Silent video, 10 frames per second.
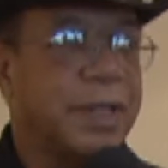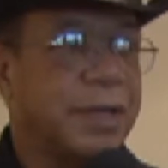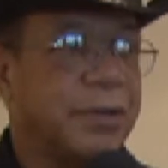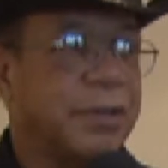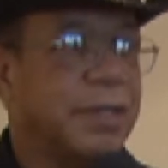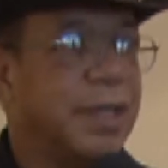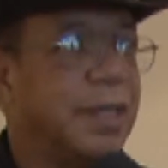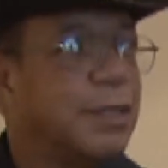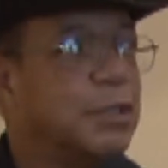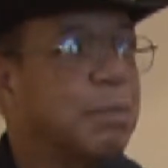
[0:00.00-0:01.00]
here,
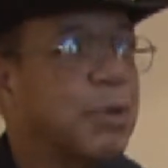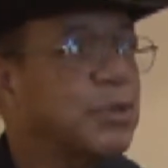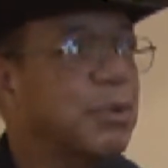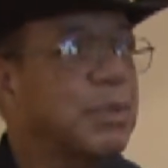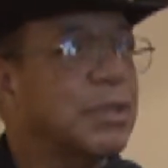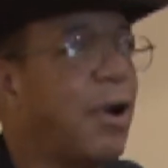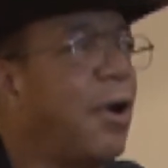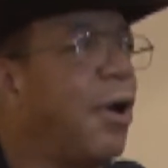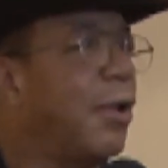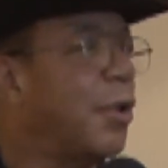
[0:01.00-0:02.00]
this person was
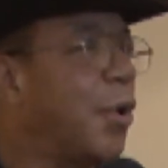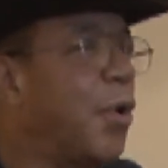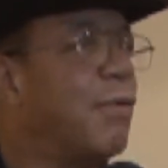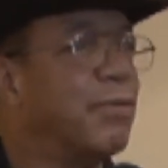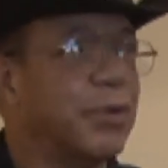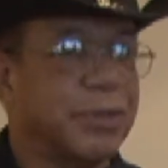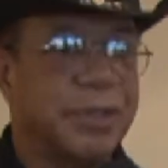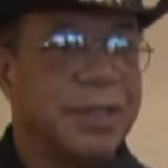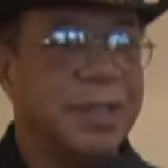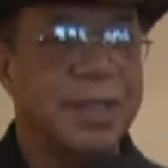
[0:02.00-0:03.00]
all over
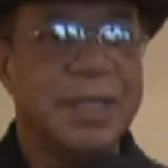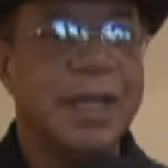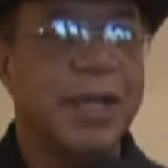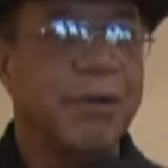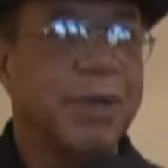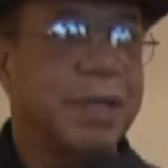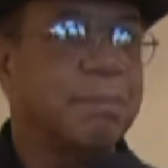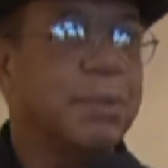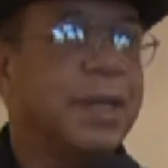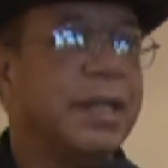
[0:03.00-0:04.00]
the area
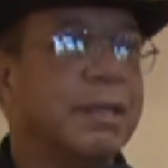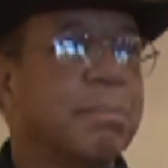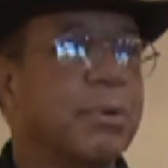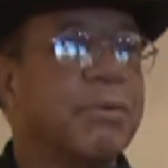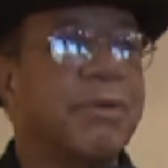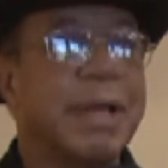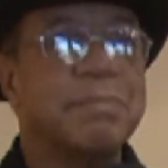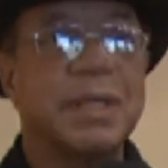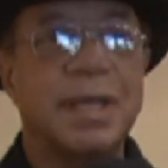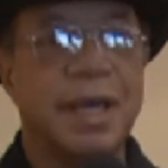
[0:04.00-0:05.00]
putting the program
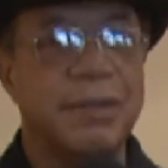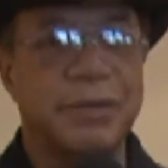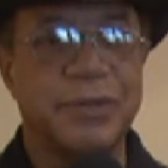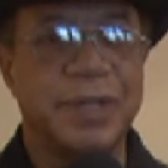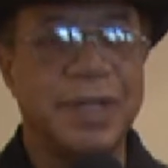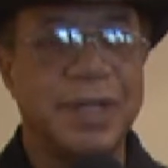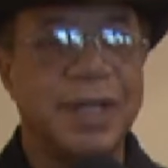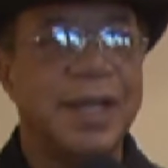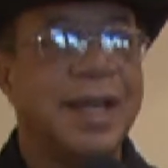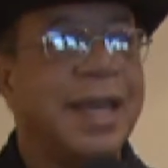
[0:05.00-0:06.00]
together.
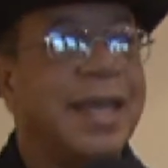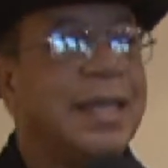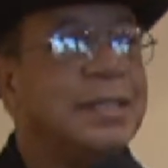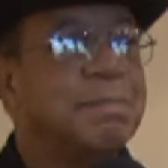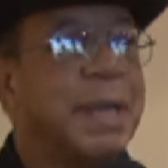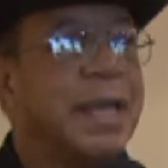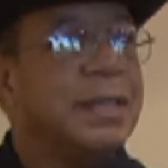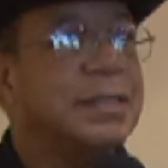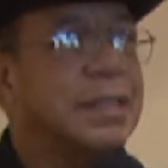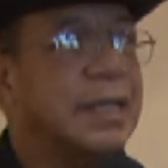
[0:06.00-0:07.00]
He's
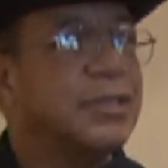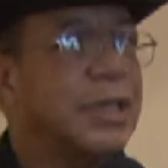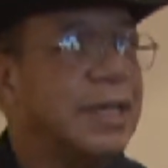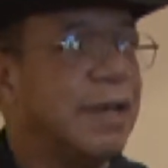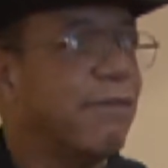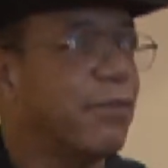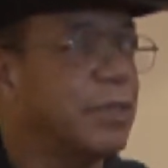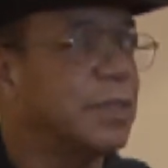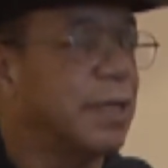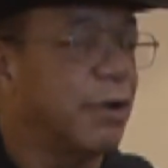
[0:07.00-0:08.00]
made such a
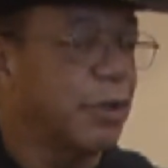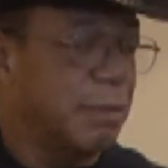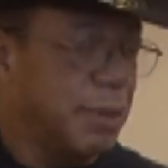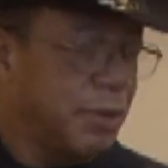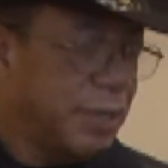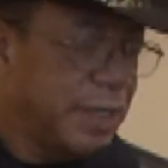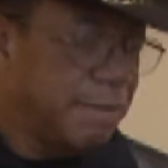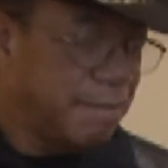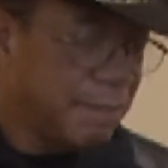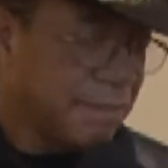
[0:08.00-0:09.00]
difference in our community.
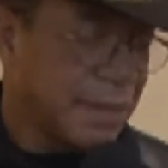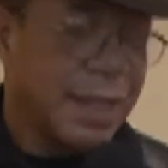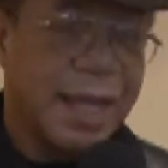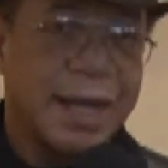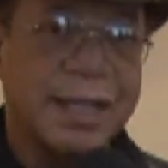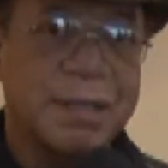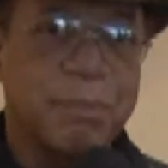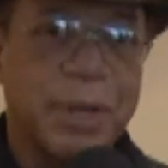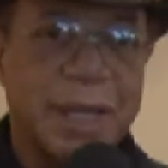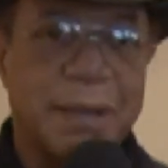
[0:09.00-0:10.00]
I'd like to
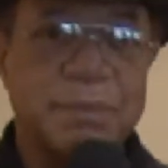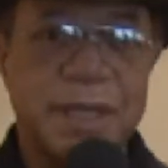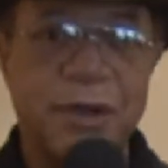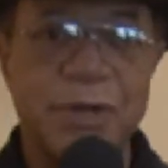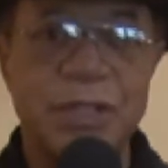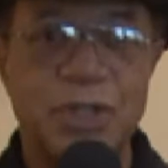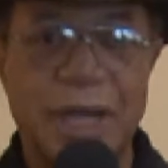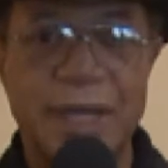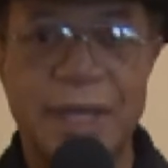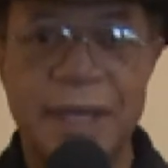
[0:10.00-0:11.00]
bring up Terry
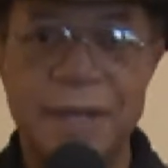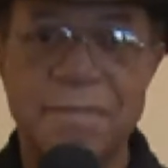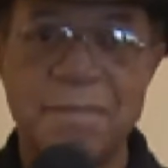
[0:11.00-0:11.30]
Janke.